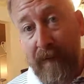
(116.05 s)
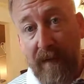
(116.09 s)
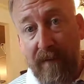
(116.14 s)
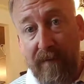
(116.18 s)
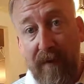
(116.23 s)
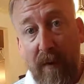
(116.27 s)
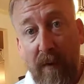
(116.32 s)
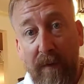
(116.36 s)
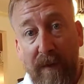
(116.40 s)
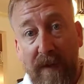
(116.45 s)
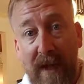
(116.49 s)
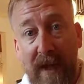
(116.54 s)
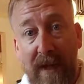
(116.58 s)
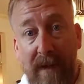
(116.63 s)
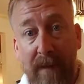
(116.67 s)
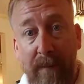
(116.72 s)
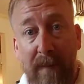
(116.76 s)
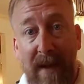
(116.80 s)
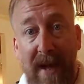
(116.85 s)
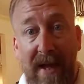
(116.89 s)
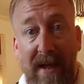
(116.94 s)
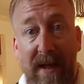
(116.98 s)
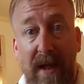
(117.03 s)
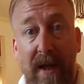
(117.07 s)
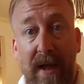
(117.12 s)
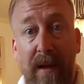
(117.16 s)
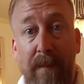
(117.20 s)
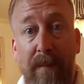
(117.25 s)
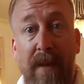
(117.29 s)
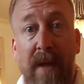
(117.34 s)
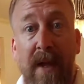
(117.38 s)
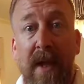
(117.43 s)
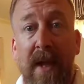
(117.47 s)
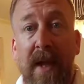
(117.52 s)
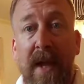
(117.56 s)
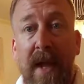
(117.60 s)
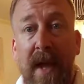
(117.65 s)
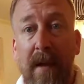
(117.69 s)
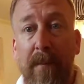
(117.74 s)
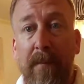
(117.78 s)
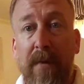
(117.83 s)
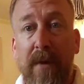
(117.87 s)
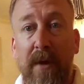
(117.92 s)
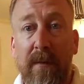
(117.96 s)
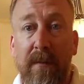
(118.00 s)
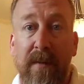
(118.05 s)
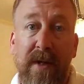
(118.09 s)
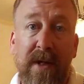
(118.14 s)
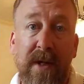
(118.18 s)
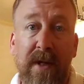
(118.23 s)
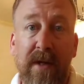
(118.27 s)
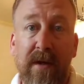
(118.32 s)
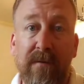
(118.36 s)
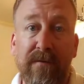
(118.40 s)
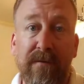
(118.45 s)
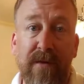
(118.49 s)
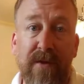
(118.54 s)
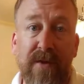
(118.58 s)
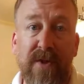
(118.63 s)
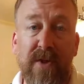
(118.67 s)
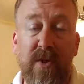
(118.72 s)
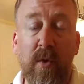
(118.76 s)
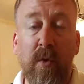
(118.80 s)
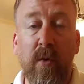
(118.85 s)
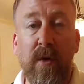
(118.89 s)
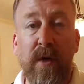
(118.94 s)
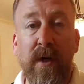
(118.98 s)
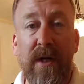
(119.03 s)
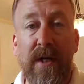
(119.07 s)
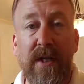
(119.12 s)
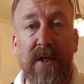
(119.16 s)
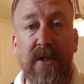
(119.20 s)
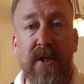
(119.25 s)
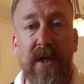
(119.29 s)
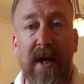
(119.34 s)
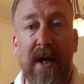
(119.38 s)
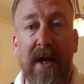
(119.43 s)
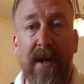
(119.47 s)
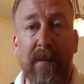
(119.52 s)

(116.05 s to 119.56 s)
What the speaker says: fold the item back up and put them in here for storage.